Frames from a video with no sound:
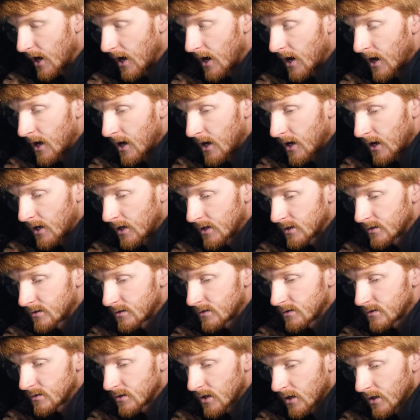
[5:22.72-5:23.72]
And
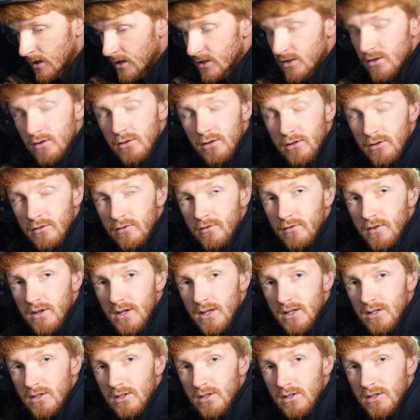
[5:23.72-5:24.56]
yeah, that's not going to fit.